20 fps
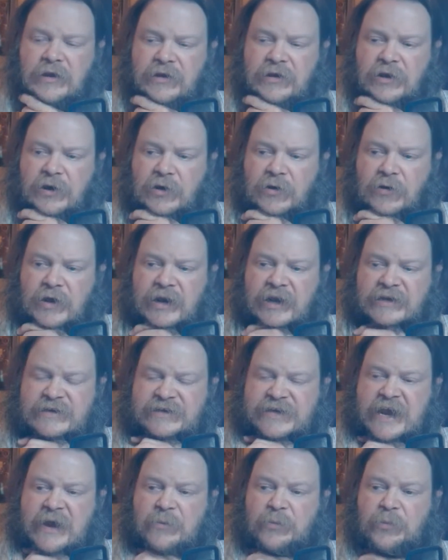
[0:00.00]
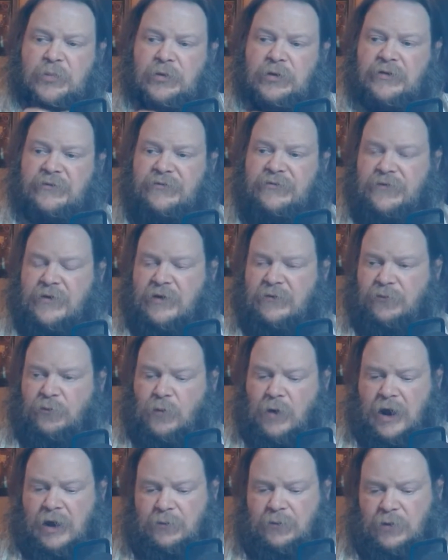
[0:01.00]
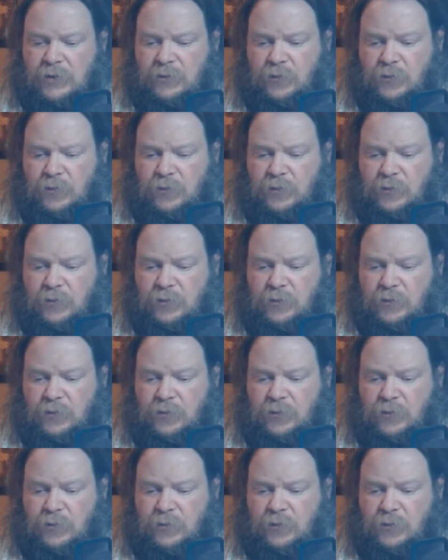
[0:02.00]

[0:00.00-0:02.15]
an example of why we